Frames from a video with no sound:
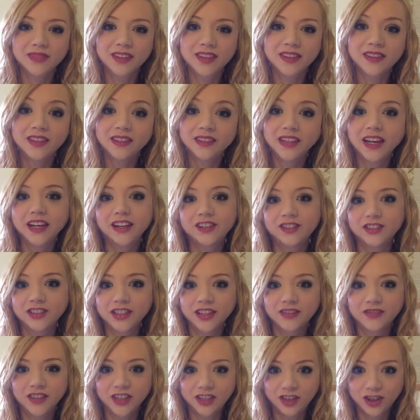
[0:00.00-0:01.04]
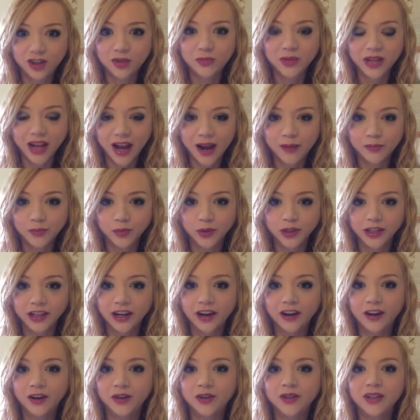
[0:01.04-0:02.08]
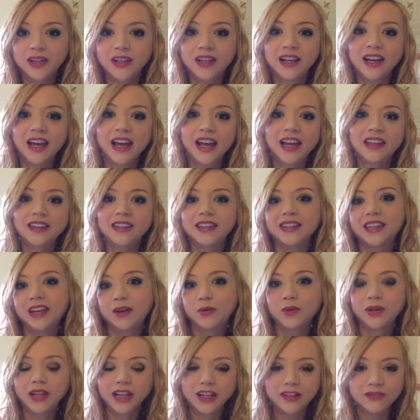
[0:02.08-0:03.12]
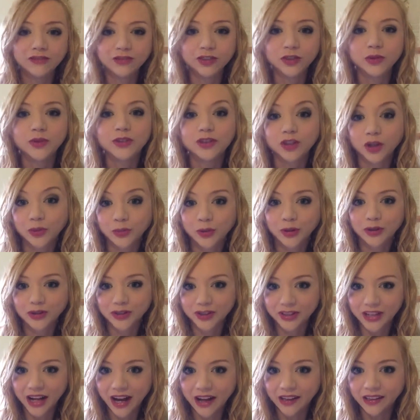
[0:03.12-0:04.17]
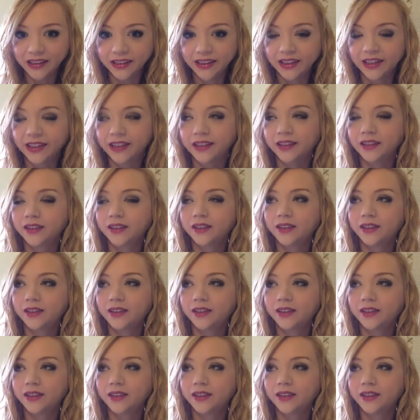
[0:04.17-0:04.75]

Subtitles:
the layers of the human embryo, and that they would influence our personality.